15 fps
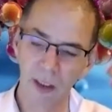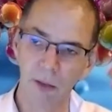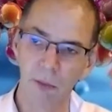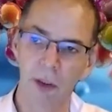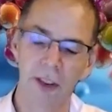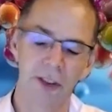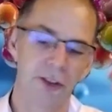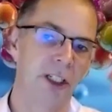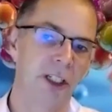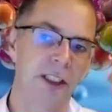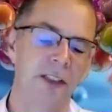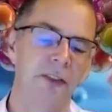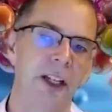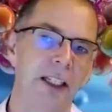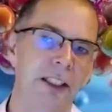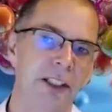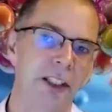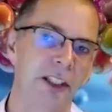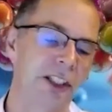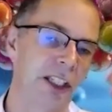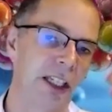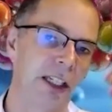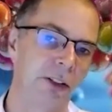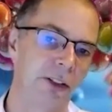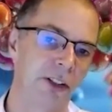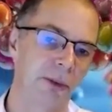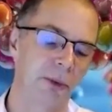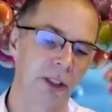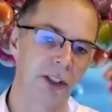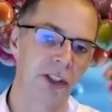where it transfects the
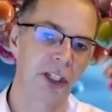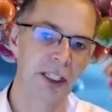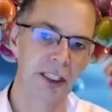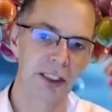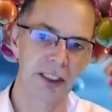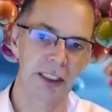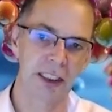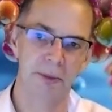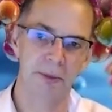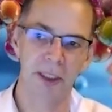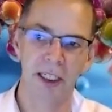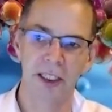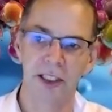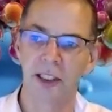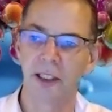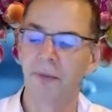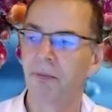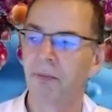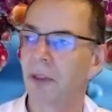cells where the gene is expressed.